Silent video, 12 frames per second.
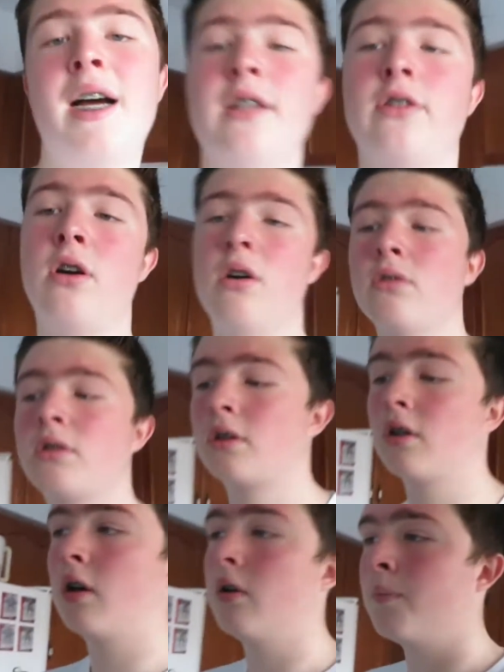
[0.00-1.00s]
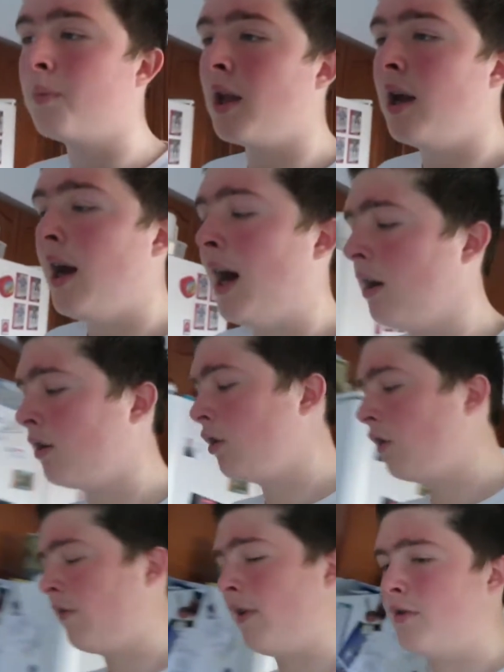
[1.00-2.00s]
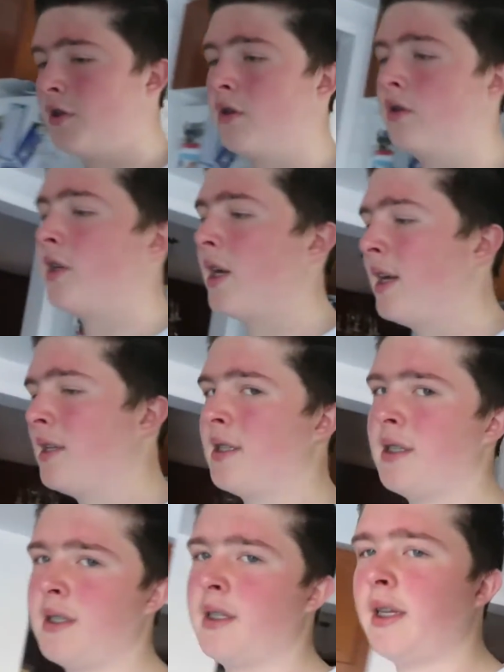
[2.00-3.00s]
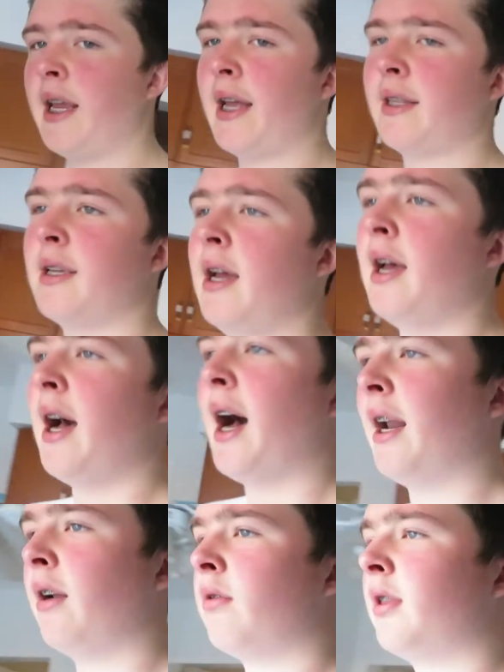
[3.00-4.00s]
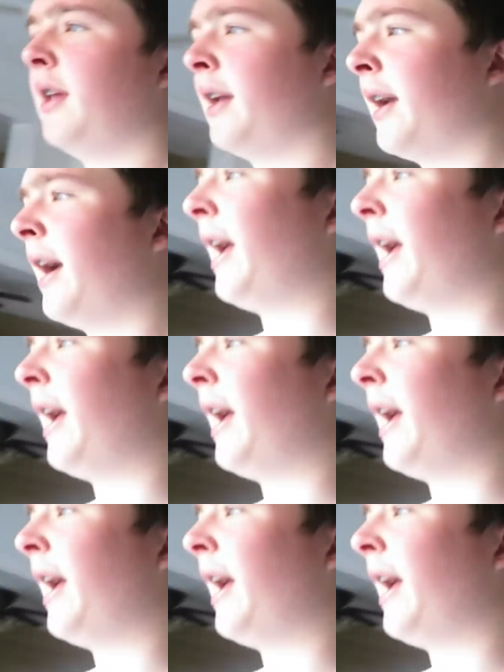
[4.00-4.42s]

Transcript: guys, also I don't know if I've showed you guys this yet. I don't think